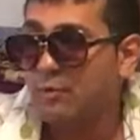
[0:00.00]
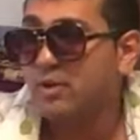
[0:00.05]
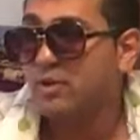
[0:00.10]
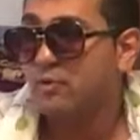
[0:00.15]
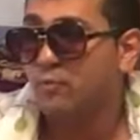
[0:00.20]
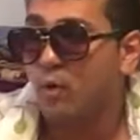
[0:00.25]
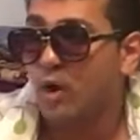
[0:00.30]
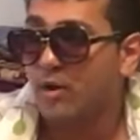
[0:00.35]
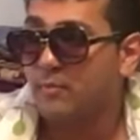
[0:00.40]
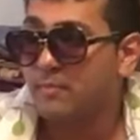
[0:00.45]
what
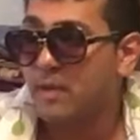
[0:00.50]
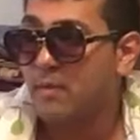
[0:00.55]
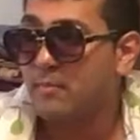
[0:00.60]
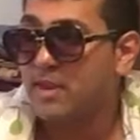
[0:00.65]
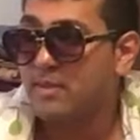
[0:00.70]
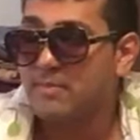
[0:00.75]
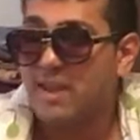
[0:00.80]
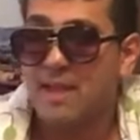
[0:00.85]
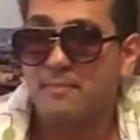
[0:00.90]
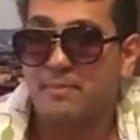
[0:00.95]
you want about
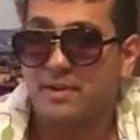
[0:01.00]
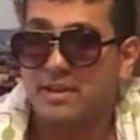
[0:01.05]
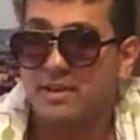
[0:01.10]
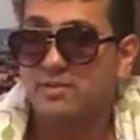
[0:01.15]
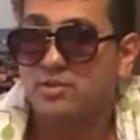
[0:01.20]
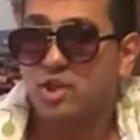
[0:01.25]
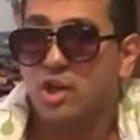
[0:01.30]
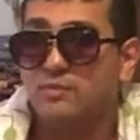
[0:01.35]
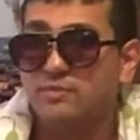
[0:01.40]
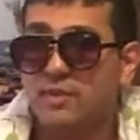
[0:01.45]
McMahon, but
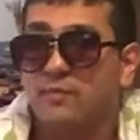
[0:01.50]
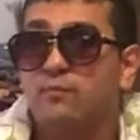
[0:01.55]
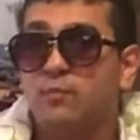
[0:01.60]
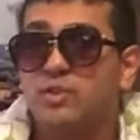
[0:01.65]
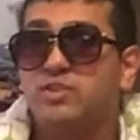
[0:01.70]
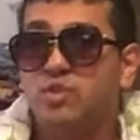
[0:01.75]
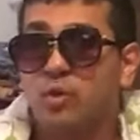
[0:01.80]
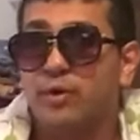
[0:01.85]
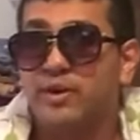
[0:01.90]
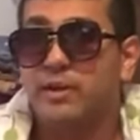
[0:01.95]
in terms of
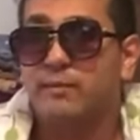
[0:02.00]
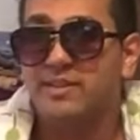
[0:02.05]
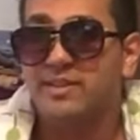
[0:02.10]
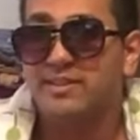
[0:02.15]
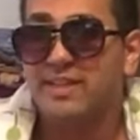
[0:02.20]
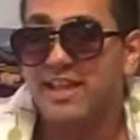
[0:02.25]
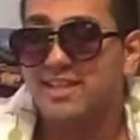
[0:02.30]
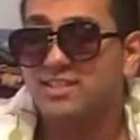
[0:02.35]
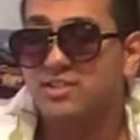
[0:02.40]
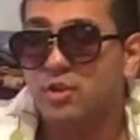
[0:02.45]
what's going on
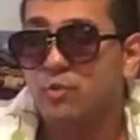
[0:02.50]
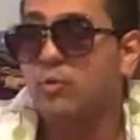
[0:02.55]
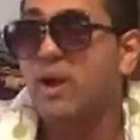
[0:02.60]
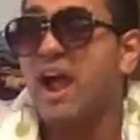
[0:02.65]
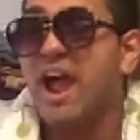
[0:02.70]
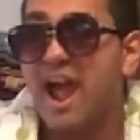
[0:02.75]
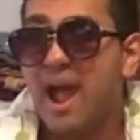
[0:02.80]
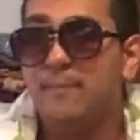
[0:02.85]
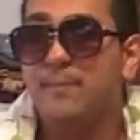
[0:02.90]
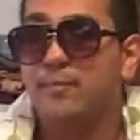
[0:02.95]
with Lesnar,
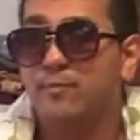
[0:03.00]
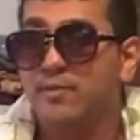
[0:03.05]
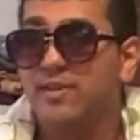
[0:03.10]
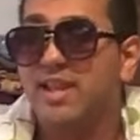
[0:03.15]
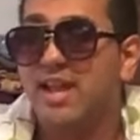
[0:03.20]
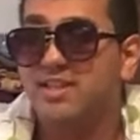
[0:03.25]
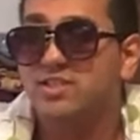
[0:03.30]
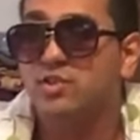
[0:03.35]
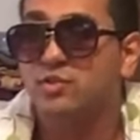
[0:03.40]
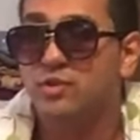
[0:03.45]
what happened with
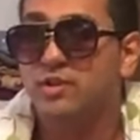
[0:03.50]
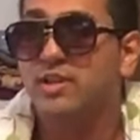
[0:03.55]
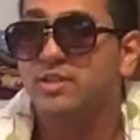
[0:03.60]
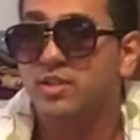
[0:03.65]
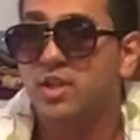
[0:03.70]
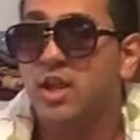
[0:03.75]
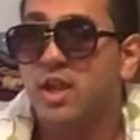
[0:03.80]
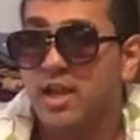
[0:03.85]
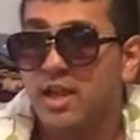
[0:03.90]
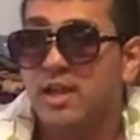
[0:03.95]
Lesnar,
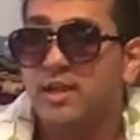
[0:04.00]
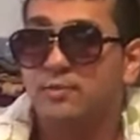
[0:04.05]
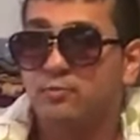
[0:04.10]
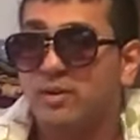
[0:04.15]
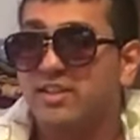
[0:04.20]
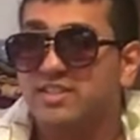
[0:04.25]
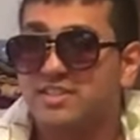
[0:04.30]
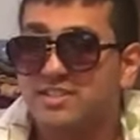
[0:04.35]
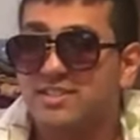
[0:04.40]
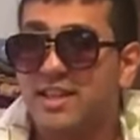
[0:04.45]
and, and
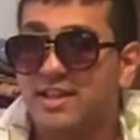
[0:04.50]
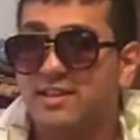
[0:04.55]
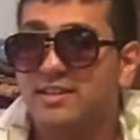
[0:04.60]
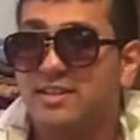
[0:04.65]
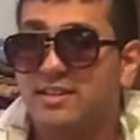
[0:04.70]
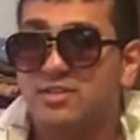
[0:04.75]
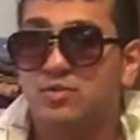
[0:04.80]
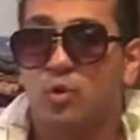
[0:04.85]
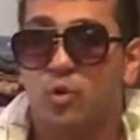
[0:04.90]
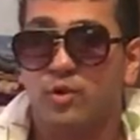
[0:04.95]
what said in
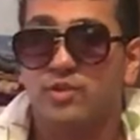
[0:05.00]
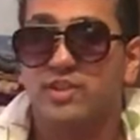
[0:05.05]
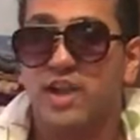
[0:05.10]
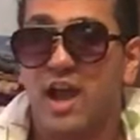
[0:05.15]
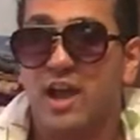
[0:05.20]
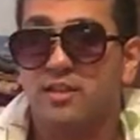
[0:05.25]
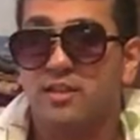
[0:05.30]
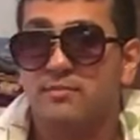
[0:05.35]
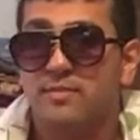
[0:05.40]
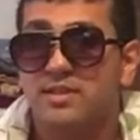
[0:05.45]
these court
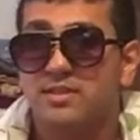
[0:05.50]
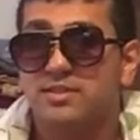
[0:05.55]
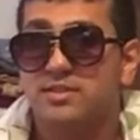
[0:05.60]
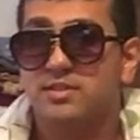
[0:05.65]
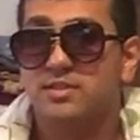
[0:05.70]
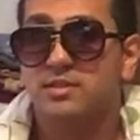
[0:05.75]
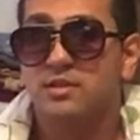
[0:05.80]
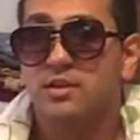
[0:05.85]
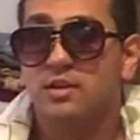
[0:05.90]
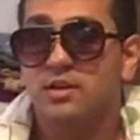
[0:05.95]

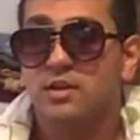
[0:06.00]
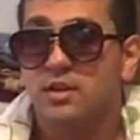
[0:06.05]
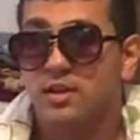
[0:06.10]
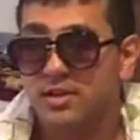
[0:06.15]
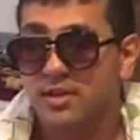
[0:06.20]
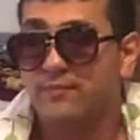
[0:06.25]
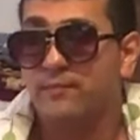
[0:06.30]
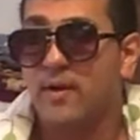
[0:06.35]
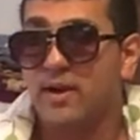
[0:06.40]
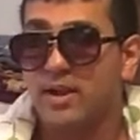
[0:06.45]
documents,
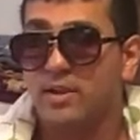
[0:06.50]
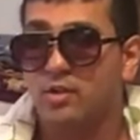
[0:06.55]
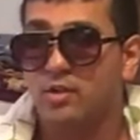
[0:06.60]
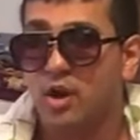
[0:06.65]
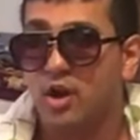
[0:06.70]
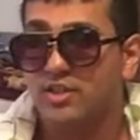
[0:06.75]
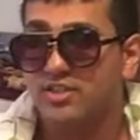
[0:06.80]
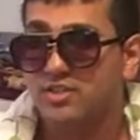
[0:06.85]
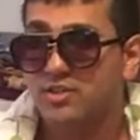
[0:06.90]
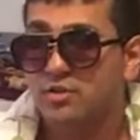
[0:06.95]
in the fucking
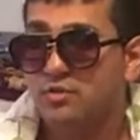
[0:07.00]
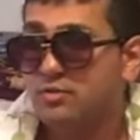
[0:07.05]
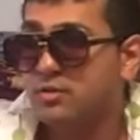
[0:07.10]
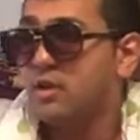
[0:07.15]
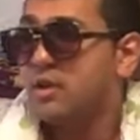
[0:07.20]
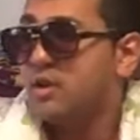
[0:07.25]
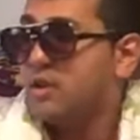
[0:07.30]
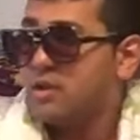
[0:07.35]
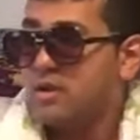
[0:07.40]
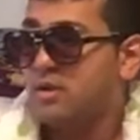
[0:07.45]
lawsuit,
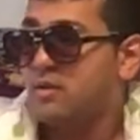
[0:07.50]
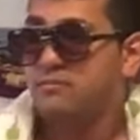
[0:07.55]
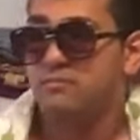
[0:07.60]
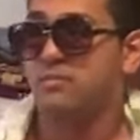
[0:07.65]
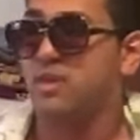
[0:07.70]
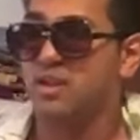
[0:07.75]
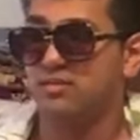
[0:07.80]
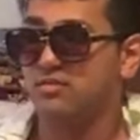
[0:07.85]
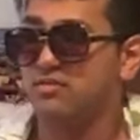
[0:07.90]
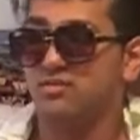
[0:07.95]

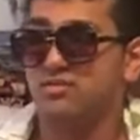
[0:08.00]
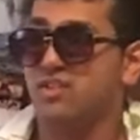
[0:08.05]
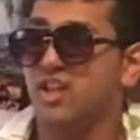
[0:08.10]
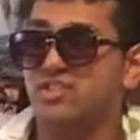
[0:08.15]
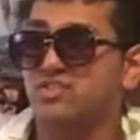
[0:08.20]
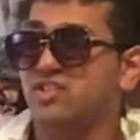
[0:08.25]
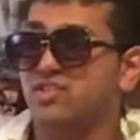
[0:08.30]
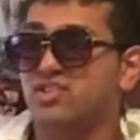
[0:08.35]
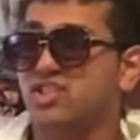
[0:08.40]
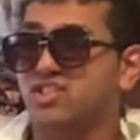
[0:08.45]

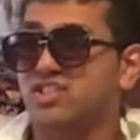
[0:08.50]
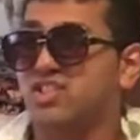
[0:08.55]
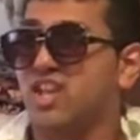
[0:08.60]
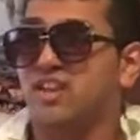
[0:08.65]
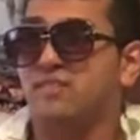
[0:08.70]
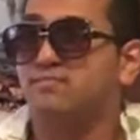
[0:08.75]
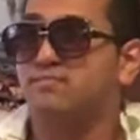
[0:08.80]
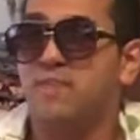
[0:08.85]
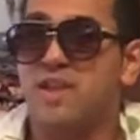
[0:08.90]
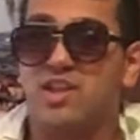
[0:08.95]
Lesnar just
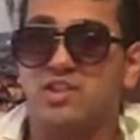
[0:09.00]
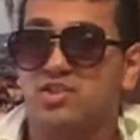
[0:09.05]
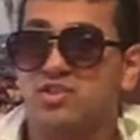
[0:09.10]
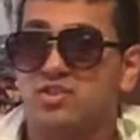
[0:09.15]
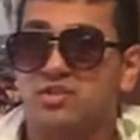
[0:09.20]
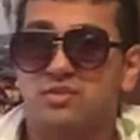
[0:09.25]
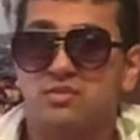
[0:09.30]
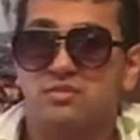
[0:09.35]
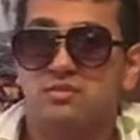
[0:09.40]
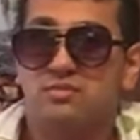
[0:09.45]
said bitch.